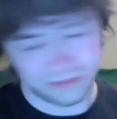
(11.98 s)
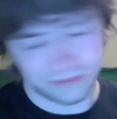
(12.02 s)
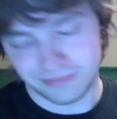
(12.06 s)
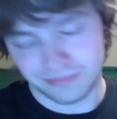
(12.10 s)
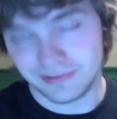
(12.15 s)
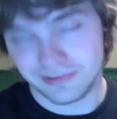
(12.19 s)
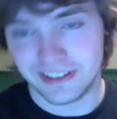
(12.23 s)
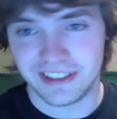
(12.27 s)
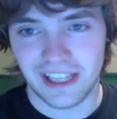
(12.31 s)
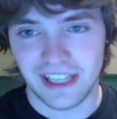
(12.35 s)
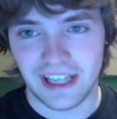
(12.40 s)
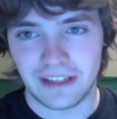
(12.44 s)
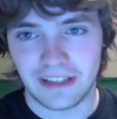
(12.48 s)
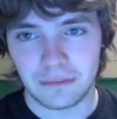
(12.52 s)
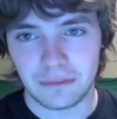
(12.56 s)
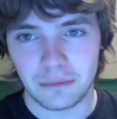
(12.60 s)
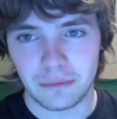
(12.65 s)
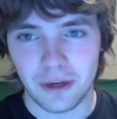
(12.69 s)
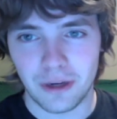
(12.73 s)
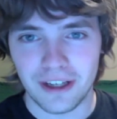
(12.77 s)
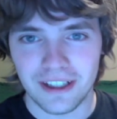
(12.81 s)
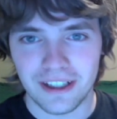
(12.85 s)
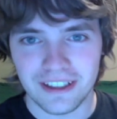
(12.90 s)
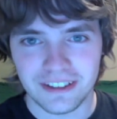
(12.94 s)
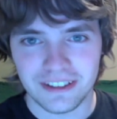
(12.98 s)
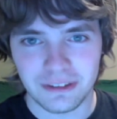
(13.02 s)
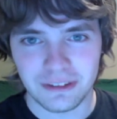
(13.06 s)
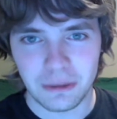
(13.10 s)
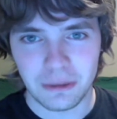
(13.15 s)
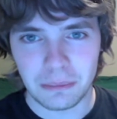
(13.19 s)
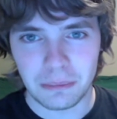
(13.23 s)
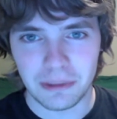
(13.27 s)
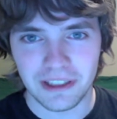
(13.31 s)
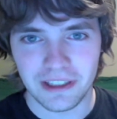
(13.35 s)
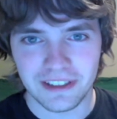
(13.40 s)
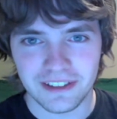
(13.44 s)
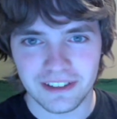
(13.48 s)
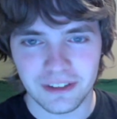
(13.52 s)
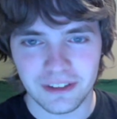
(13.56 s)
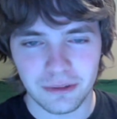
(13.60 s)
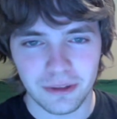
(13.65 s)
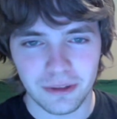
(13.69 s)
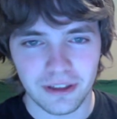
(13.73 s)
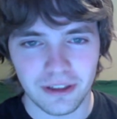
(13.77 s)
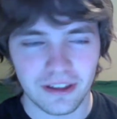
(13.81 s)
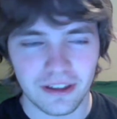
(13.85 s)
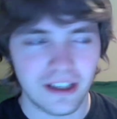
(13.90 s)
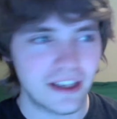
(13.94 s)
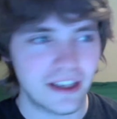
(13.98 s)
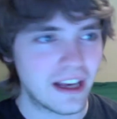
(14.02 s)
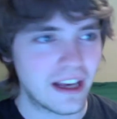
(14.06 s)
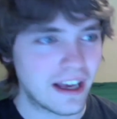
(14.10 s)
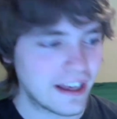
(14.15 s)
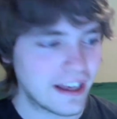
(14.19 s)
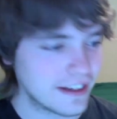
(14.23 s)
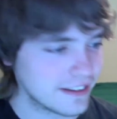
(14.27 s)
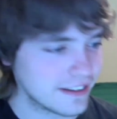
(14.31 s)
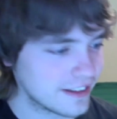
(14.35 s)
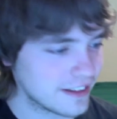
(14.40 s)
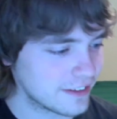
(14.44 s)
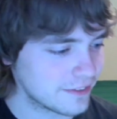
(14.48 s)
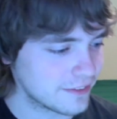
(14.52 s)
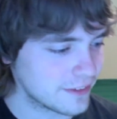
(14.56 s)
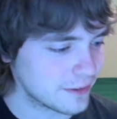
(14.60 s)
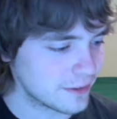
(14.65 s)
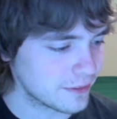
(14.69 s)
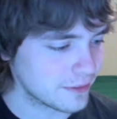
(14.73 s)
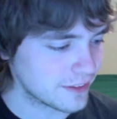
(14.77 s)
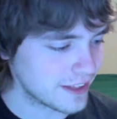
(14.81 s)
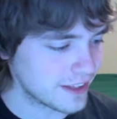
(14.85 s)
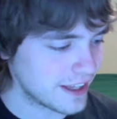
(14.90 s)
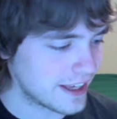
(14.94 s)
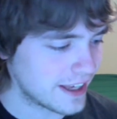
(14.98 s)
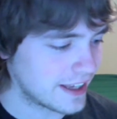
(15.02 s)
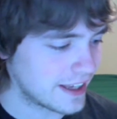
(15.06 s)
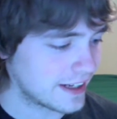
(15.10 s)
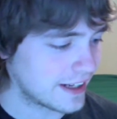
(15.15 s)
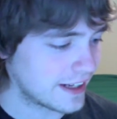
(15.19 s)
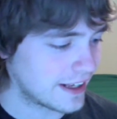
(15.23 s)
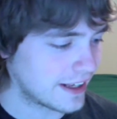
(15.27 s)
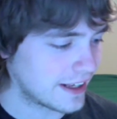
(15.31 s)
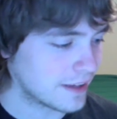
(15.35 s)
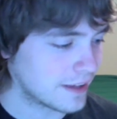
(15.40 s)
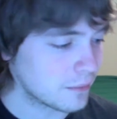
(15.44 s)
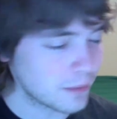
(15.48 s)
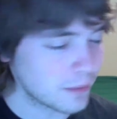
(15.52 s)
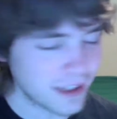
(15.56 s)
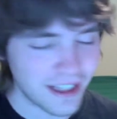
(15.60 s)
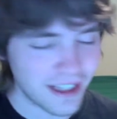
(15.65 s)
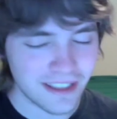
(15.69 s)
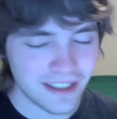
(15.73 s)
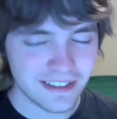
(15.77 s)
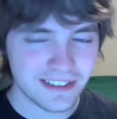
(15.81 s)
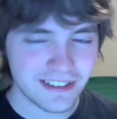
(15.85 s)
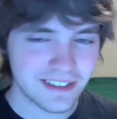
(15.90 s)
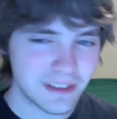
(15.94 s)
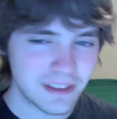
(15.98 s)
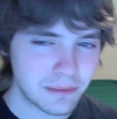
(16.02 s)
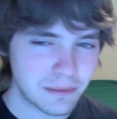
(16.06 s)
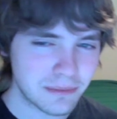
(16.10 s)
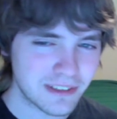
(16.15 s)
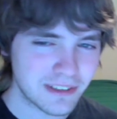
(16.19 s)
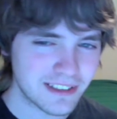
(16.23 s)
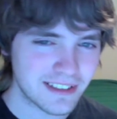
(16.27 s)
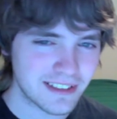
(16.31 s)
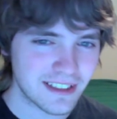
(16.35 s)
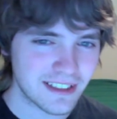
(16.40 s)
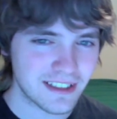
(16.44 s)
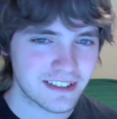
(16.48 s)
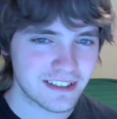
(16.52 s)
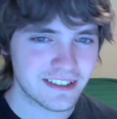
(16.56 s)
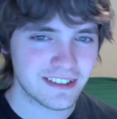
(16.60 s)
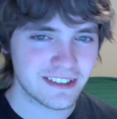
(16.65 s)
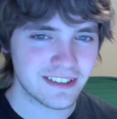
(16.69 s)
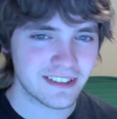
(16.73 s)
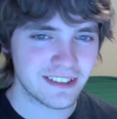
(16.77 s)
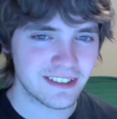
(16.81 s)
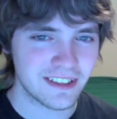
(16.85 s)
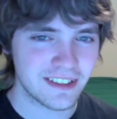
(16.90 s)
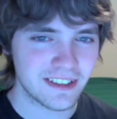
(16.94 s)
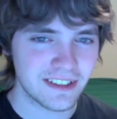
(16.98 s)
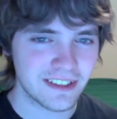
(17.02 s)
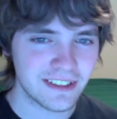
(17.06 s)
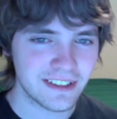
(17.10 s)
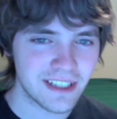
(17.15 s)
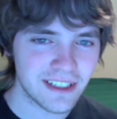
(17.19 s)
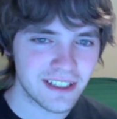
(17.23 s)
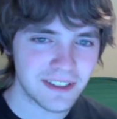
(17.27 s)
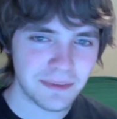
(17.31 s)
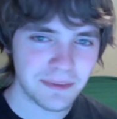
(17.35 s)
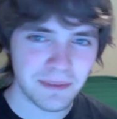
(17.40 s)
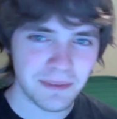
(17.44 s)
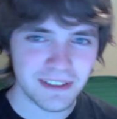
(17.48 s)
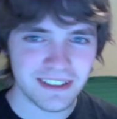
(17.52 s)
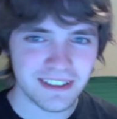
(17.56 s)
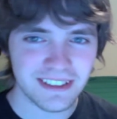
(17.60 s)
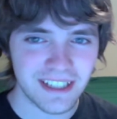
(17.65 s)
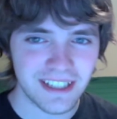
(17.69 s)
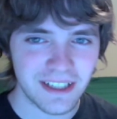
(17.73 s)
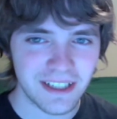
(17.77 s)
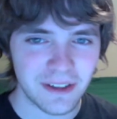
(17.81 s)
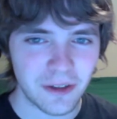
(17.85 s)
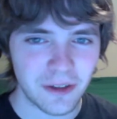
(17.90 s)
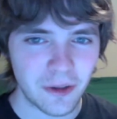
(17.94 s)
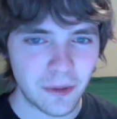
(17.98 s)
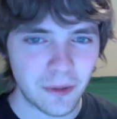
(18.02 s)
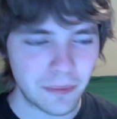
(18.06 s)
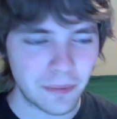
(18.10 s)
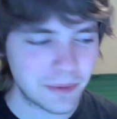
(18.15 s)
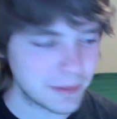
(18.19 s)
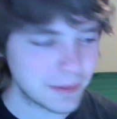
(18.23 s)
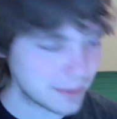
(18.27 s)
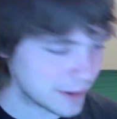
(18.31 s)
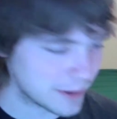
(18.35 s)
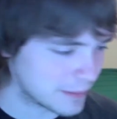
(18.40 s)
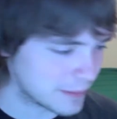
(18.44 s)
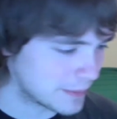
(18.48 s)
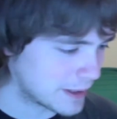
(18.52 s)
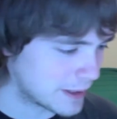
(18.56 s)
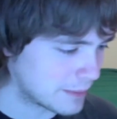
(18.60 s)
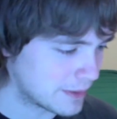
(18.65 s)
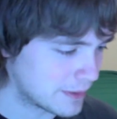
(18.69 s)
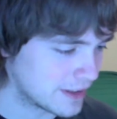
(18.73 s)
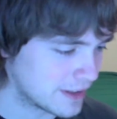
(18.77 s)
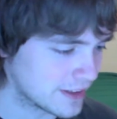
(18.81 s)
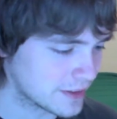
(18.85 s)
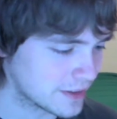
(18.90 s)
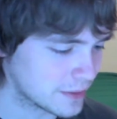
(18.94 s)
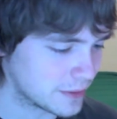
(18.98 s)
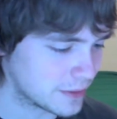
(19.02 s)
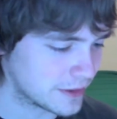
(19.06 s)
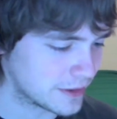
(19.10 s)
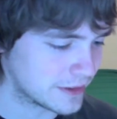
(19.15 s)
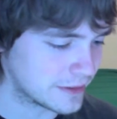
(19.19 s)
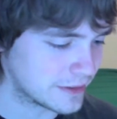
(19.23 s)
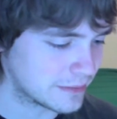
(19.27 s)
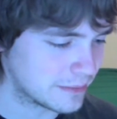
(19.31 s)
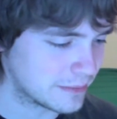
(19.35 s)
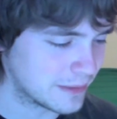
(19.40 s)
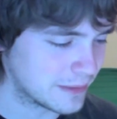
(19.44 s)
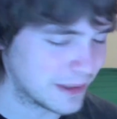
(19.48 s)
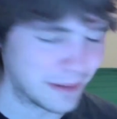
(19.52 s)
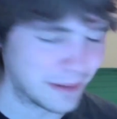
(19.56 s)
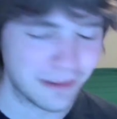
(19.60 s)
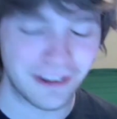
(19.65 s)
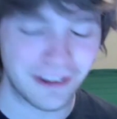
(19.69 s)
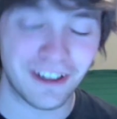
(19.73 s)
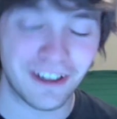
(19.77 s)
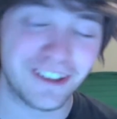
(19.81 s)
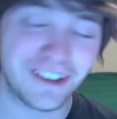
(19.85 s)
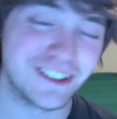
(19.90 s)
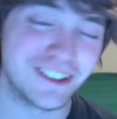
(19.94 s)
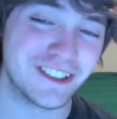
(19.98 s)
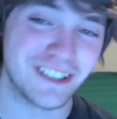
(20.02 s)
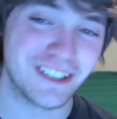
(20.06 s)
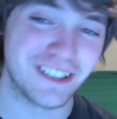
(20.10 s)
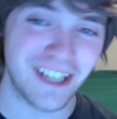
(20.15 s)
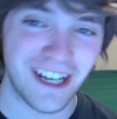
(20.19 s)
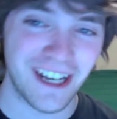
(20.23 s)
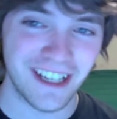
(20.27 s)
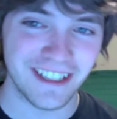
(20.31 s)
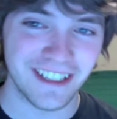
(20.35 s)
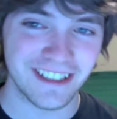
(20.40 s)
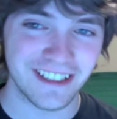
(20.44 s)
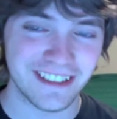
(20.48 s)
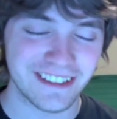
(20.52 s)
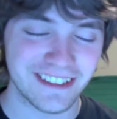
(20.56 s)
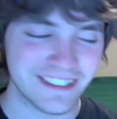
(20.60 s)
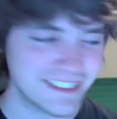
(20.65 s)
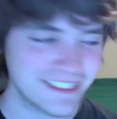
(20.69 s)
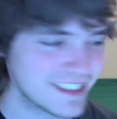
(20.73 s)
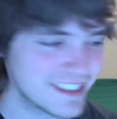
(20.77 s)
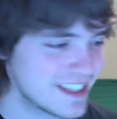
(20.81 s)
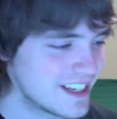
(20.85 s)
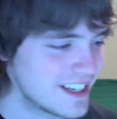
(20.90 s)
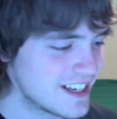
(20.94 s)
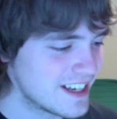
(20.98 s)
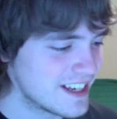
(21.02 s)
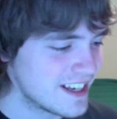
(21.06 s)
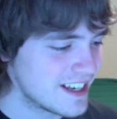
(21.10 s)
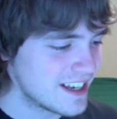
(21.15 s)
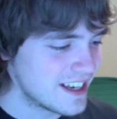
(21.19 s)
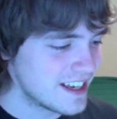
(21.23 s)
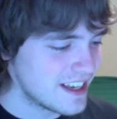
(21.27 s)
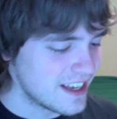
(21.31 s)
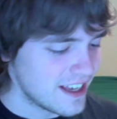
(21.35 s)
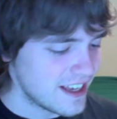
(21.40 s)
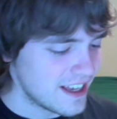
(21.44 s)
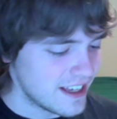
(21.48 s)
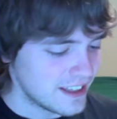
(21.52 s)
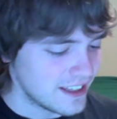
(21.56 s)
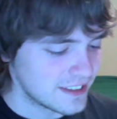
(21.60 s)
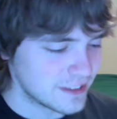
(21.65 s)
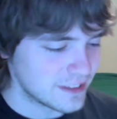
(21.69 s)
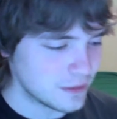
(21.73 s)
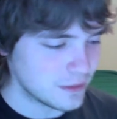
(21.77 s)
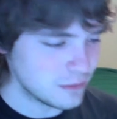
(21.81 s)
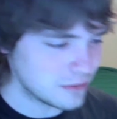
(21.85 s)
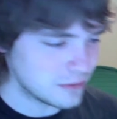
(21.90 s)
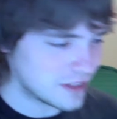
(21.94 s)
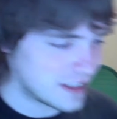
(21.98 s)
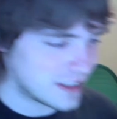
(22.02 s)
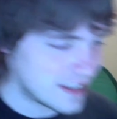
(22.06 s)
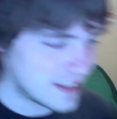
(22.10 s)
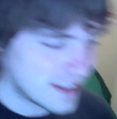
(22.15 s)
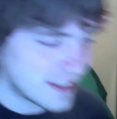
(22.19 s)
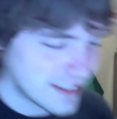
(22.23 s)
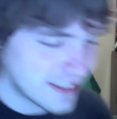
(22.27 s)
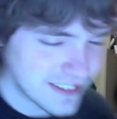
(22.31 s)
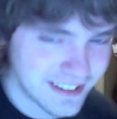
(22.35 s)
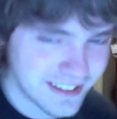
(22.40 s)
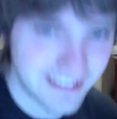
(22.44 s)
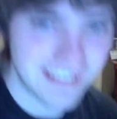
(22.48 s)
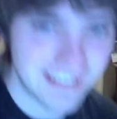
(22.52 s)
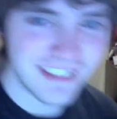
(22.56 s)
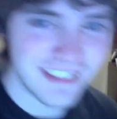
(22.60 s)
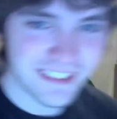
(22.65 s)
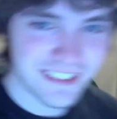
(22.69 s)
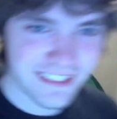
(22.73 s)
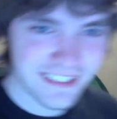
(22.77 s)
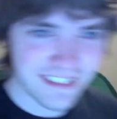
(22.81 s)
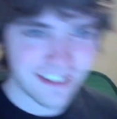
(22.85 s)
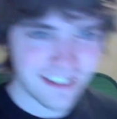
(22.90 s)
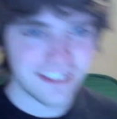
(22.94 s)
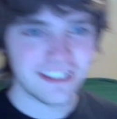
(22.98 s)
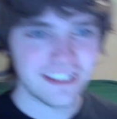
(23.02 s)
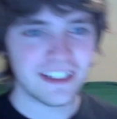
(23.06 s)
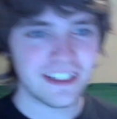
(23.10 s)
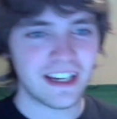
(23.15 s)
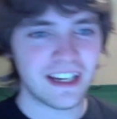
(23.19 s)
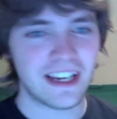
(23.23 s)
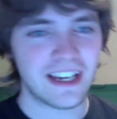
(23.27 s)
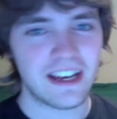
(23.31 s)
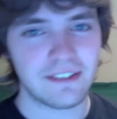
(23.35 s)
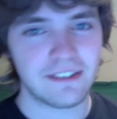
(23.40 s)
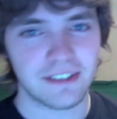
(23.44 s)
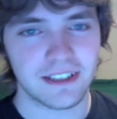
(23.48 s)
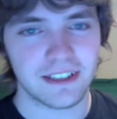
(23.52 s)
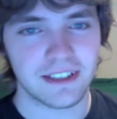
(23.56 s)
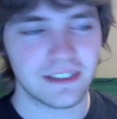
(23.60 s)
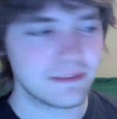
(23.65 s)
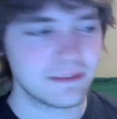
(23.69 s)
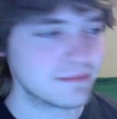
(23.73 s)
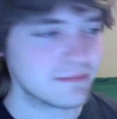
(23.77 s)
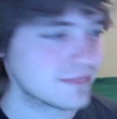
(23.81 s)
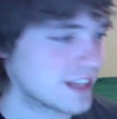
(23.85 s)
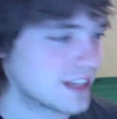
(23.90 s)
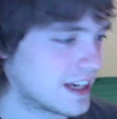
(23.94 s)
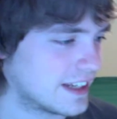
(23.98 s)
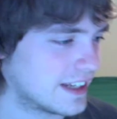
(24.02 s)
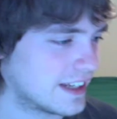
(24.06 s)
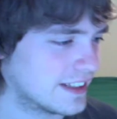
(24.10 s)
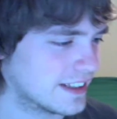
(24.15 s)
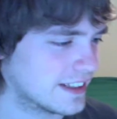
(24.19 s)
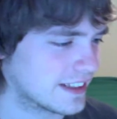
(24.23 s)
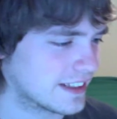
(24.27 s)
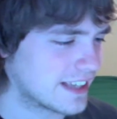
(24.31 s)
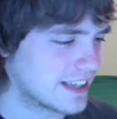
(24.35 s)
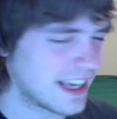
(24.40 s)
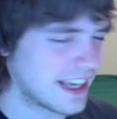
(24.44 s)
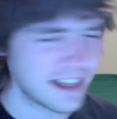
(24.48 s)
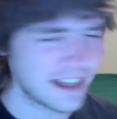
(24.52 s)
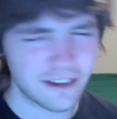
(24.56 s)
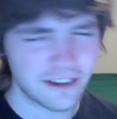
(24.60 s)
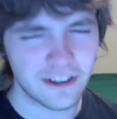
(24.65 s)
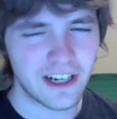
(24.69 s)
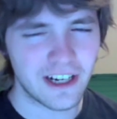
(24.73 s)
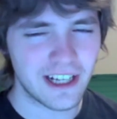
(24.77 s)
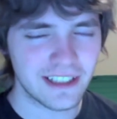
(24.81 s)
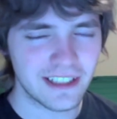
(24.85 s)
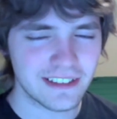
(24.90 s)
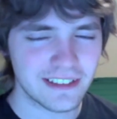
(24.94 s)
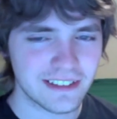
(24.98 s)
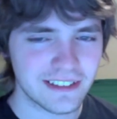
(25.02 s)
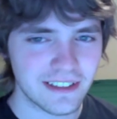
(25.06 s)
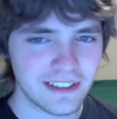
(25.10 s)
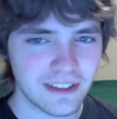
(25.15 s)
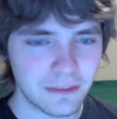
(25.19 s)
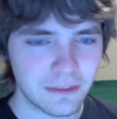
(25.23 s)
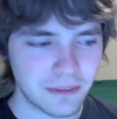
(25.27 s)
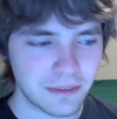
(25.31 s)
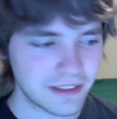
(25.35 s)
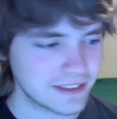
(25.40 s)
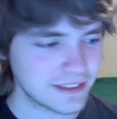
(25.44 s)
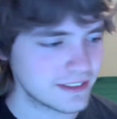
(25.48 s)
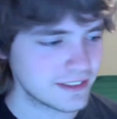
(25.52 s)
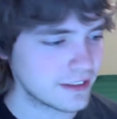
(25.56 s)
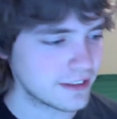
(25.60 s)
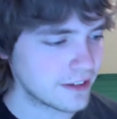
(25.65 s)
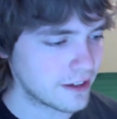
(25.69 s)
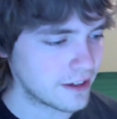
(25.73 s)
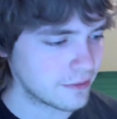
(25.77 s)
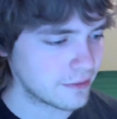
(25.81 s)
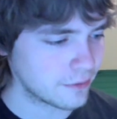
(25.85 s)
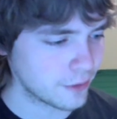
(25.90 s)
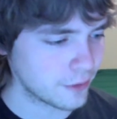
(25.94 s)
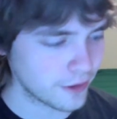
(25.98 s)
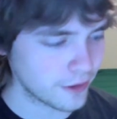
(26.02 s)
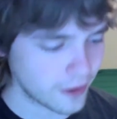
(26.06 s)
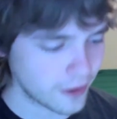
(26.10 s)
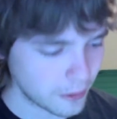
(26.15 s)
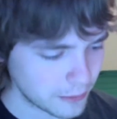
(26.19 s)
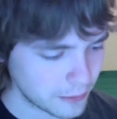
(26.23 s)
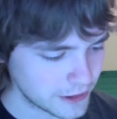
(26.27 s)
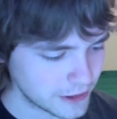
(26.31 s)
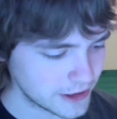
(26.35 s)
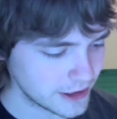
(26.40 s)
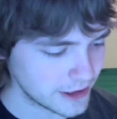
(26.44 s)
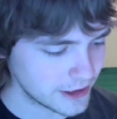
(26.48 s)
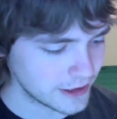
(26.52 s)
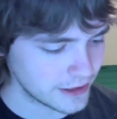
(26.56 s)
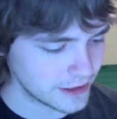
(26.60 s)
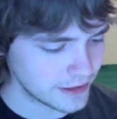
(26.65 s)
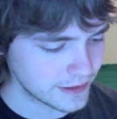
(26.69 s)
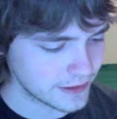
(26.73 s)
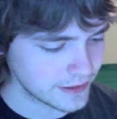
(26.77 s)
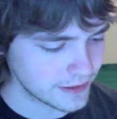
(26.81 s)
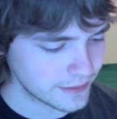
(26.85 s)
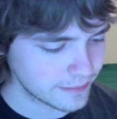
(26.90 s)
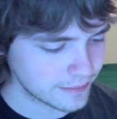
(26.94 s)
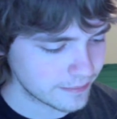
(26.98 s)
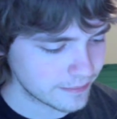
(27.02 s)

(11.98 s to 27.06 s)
decided why not do a PS2 one. I had a lot of fun with that and we got some discussion started. Not as much as I'd hoped, but maybe this will be a larger audience. So let's get it started. I have it kind of categorized. I'm going to start off with RPGs